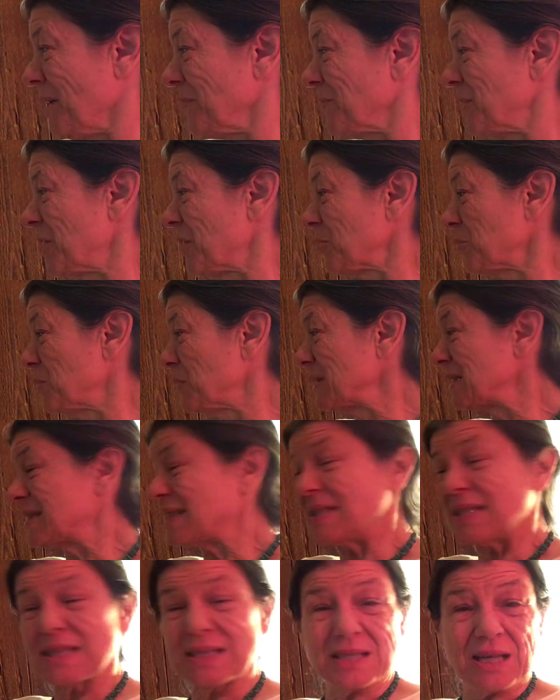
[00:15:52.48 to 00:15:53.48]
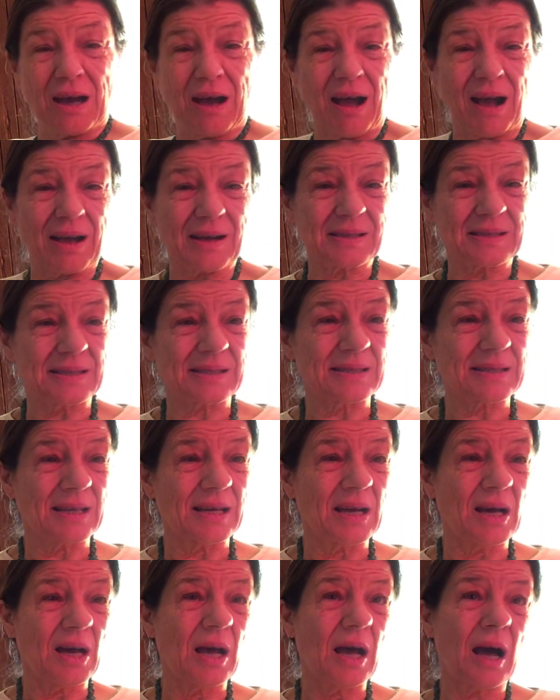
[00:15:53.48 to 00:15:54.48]
The other one is detox.
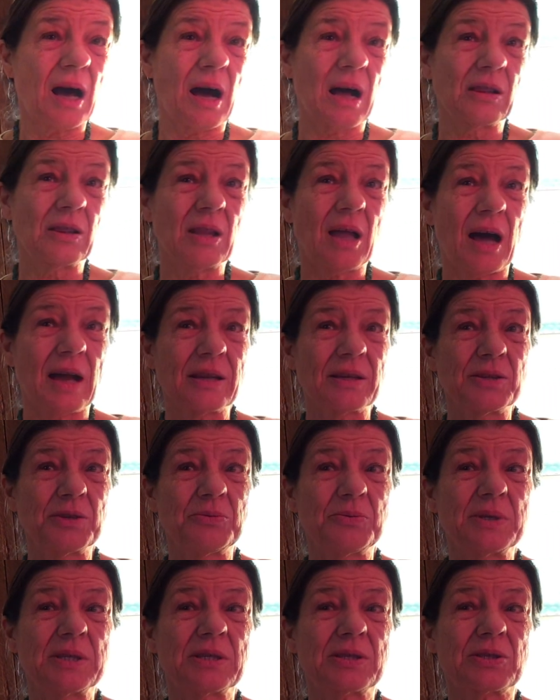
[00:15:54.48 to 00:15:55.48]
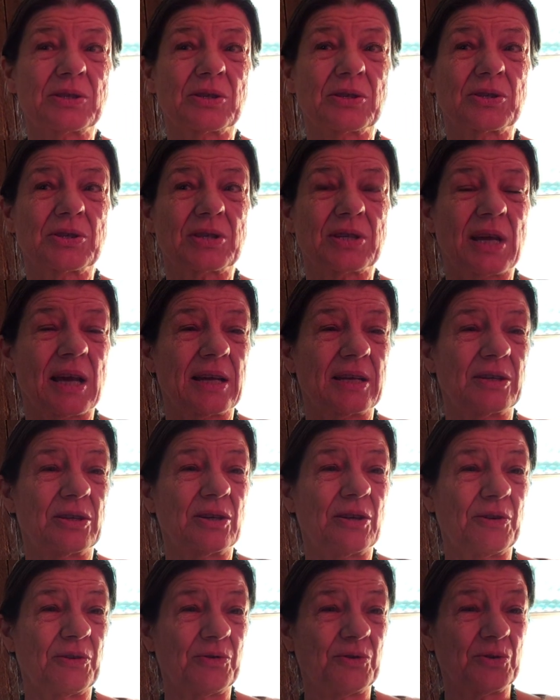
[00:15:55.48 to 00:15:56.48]
A lot of the research, and
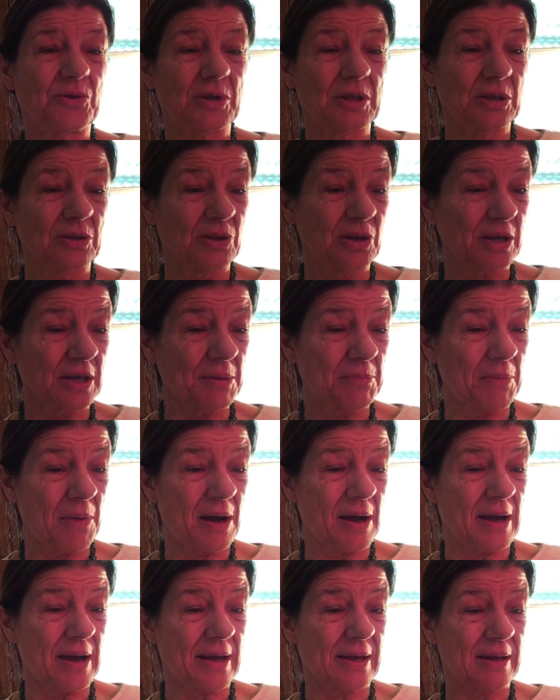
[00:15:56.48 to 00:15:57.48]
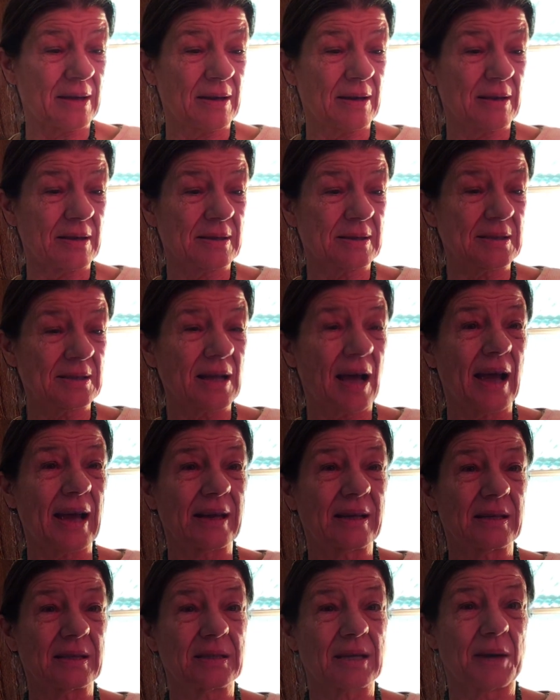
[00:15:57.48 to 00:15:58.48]
you can look at my site at